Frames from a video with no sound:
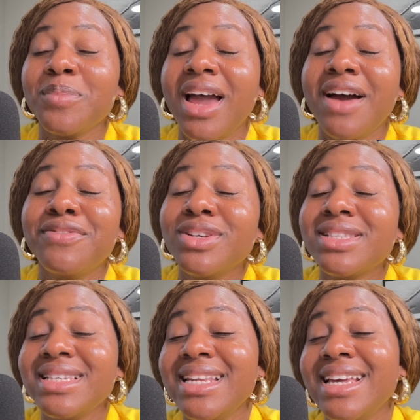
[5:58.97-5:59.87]
I've not
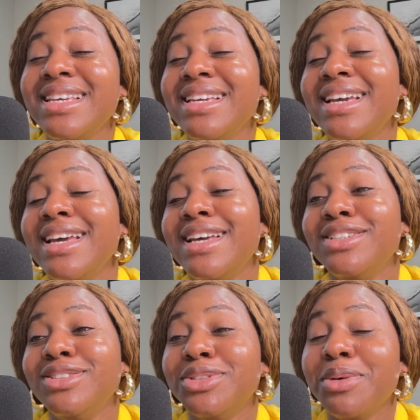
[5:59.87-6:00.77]
seen any
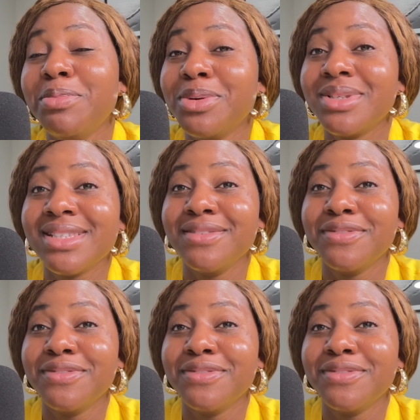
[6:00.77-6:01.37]
job posting